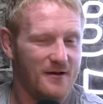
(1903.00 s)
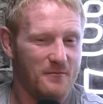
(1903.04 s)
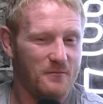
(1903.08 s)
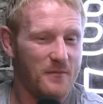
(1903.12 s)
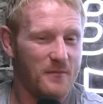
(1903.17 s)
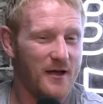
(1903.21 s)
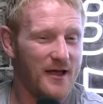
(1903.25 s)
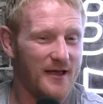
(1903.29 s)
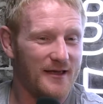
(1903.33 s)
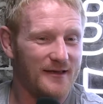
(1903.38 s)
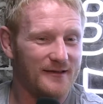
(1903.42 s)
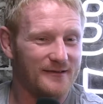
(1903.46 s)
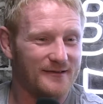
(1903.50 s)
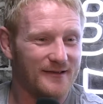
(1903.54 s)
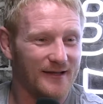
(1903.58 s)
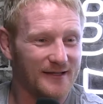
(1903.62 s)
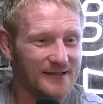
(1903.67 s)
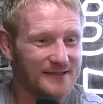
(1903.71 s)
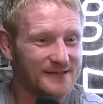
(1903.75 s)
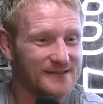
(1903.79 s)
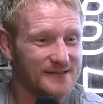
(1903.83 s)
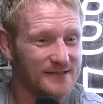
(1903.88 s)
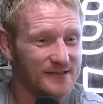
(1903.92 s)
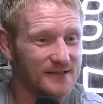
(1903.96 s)
Mate,
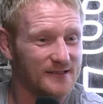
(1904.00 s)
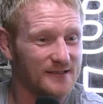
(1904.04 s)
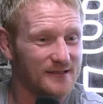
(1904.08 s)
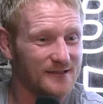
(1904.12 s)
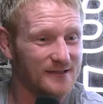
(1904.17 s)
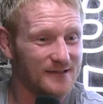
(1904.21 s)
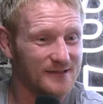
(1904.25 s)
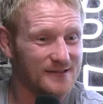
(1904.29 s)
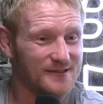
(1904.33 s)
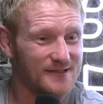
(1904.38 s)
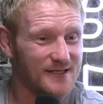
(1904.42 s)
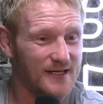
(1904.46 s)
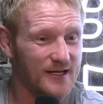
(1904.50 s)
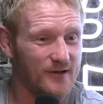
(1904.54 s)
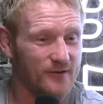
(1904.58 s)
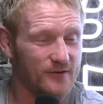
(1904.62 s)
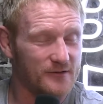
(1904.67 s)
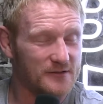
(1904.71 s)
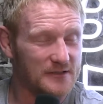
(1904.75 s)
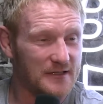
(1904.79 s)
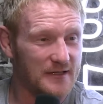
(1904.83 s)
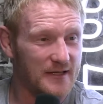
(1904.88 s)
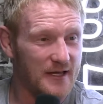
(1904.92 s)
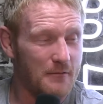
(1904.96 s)
like
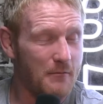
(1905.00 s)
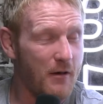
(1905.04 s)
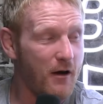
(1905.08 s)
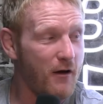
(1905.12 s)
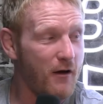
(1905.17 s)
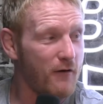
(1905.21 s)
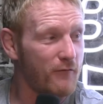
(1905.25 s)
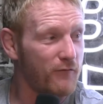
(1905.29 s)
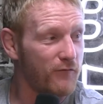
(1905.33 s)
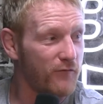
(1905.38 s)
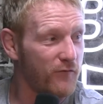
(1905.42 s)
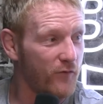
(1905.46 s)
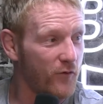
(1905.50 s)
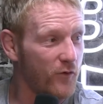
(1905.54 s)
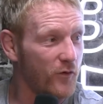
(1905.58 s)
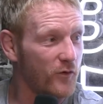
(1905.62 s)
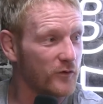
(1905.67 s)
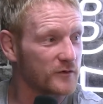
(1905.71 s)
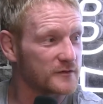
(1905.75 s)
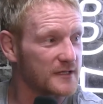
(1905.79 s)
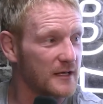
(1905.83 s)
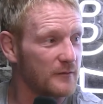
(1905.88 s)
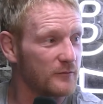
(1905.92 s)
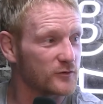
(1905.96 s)
seriously, the amount of
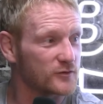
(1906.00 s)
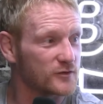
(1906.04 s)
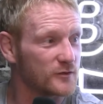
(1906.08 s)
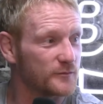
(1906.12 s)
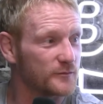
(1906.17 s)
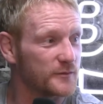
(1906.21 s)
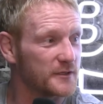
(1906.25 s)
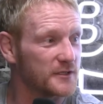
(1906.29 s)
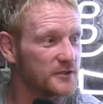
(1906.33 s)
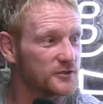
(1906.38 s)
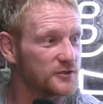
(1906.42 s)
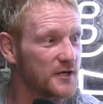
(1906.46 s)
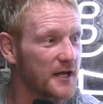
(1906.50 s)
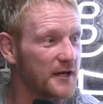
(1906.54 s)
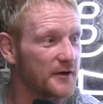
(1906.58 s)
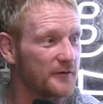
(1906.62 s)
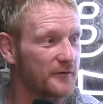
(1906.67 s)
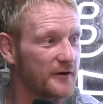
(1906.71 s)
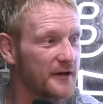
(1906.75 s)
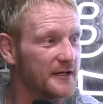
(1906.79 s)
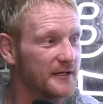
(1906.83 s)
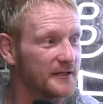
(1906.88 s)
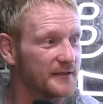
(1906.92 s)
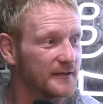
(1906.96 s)
force that must have been
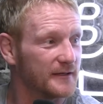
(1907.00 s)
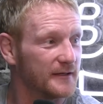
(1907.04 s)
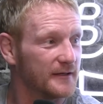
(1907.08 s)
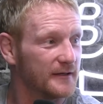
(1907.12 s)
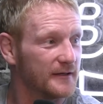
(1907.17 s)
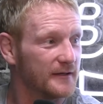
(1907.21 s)
generated.